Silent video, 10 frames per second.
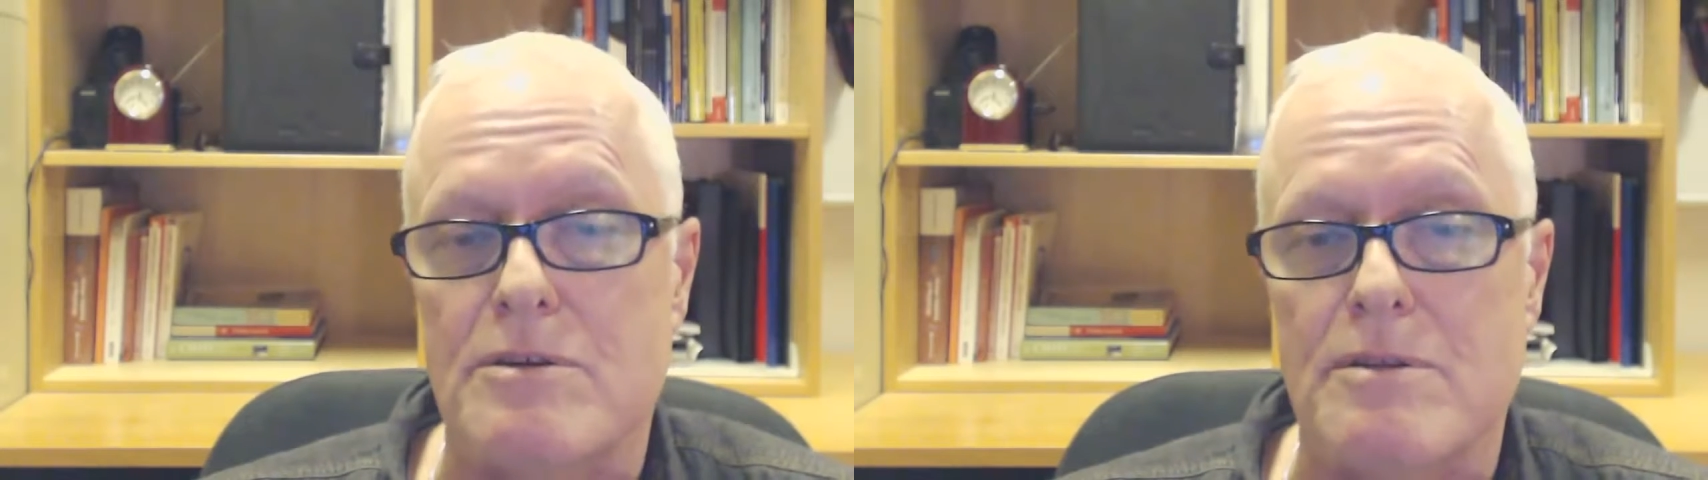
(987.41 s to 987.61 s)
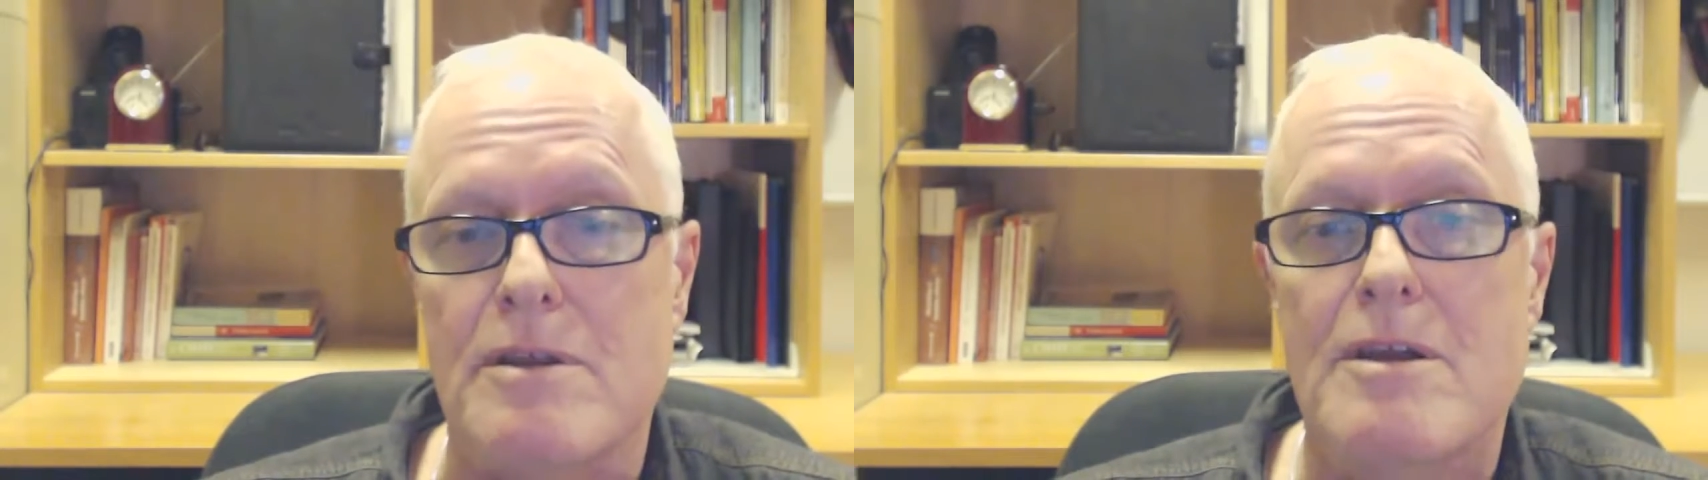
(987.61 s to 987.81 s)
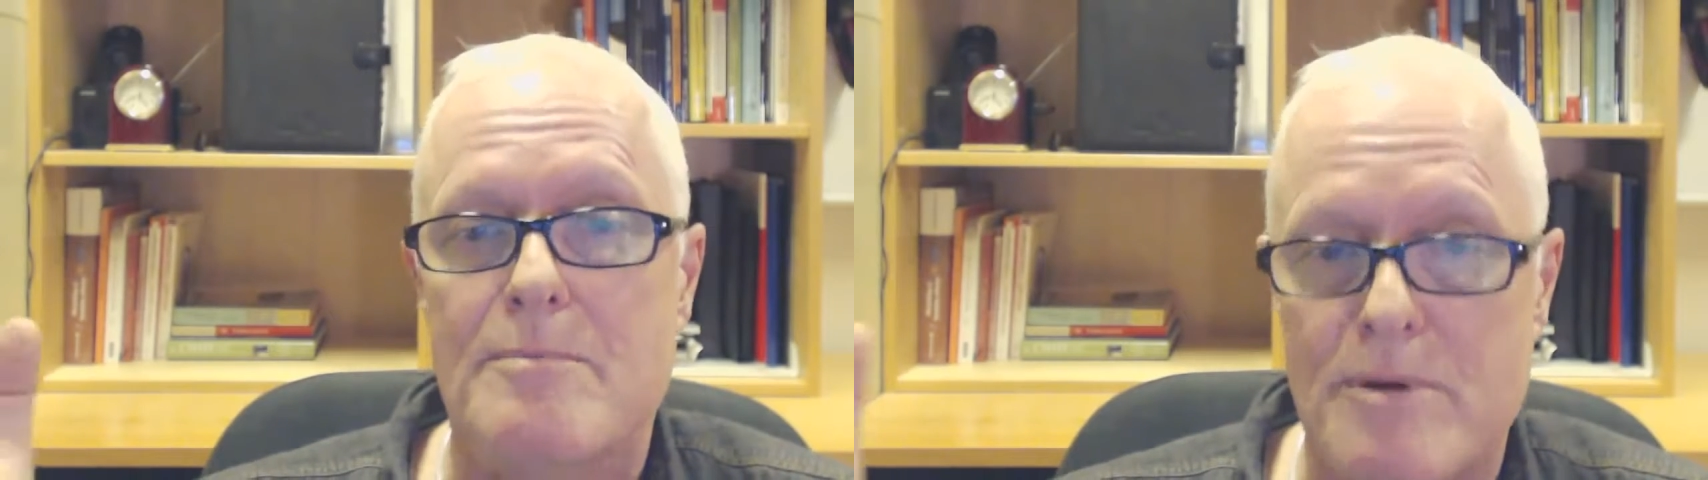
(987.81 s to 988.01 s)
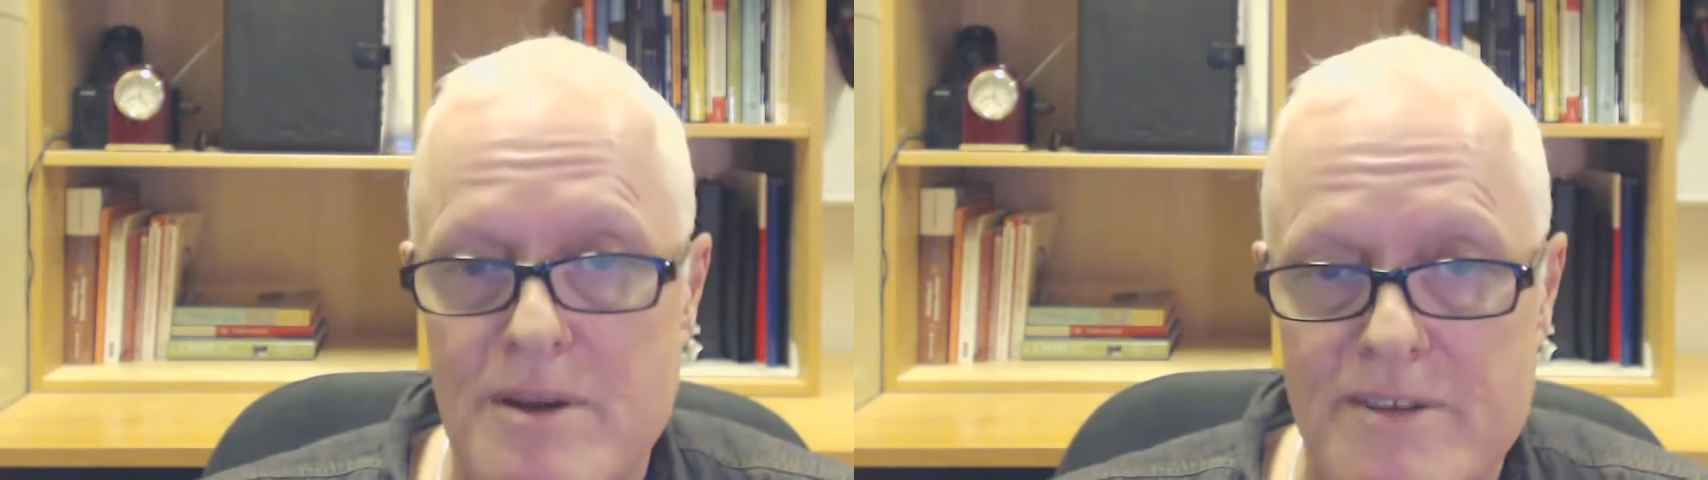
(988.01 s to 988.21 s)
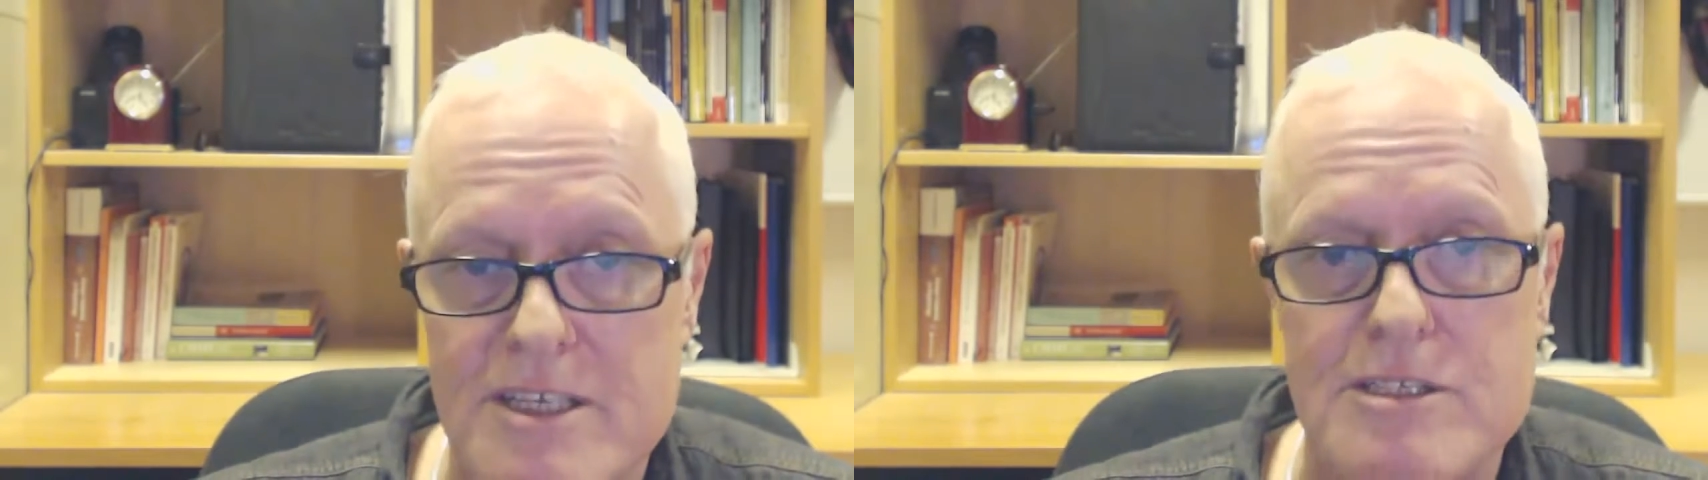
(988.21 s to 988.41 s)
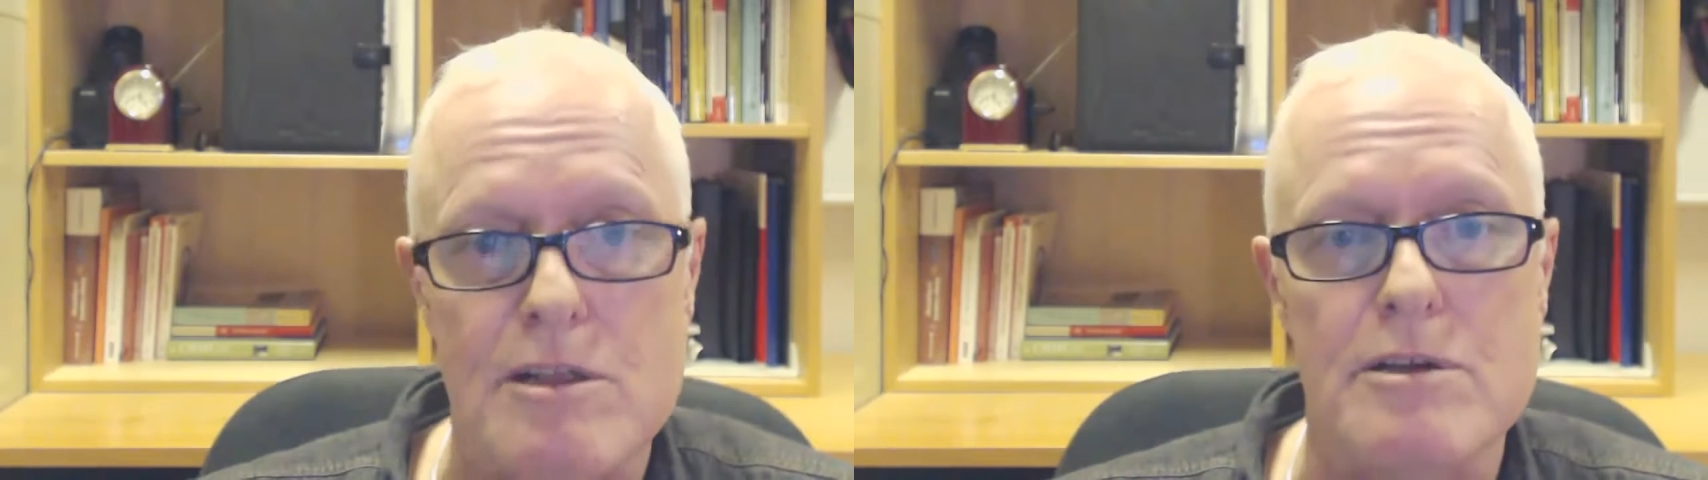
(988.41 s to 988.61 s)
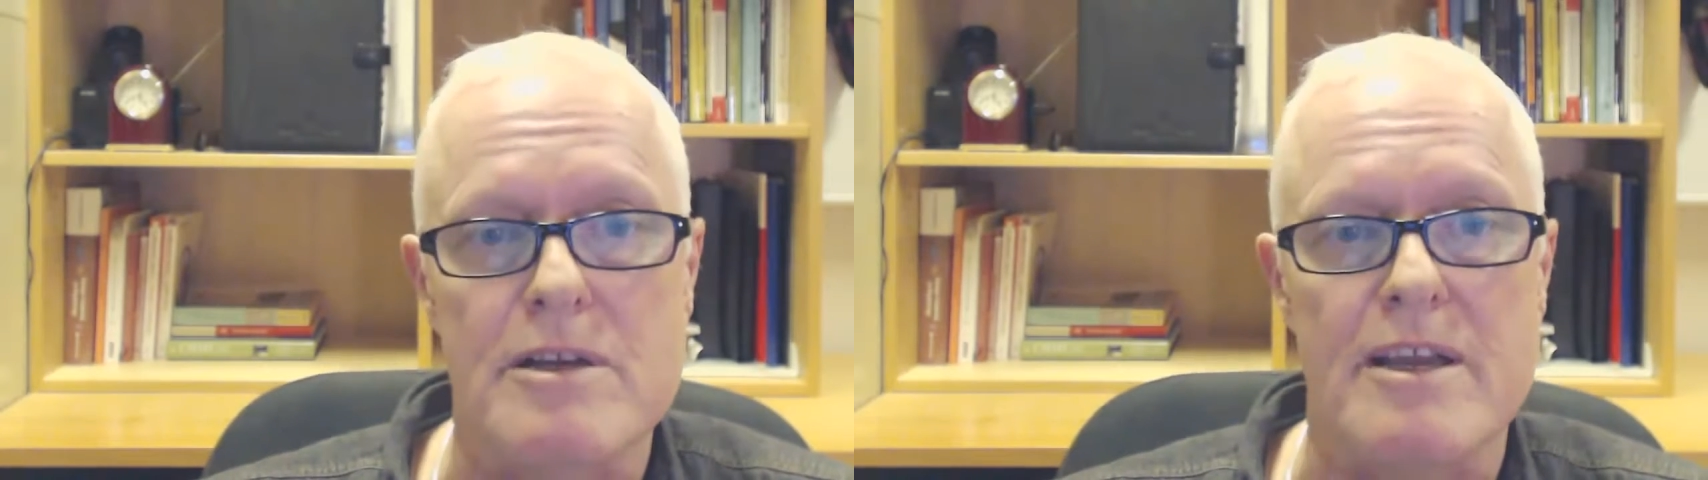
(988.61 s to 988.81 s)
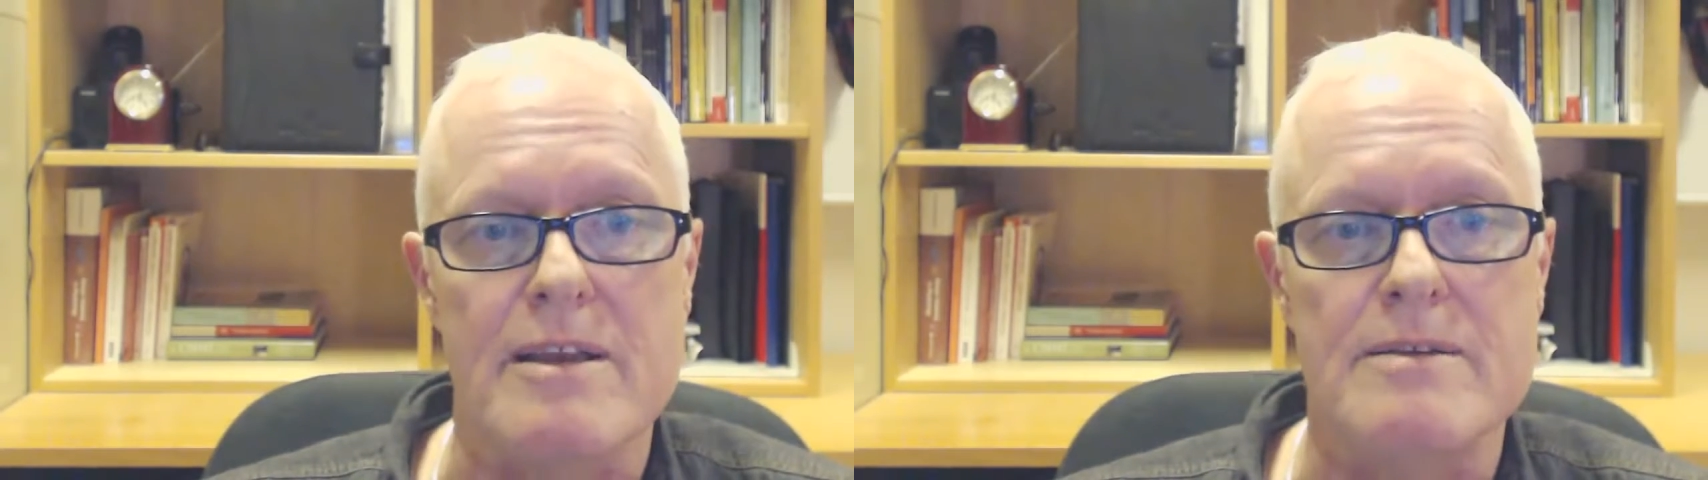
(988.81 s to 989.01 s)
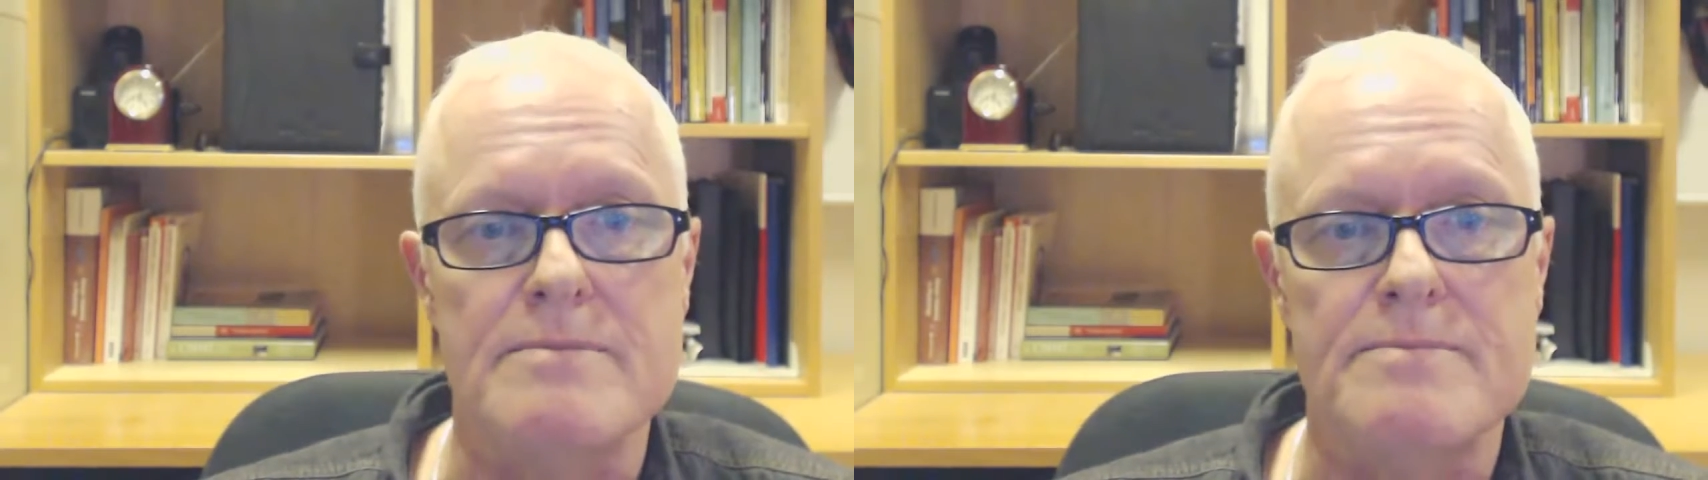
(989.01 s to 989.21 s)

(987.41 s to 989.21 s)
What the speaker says: on previous learning.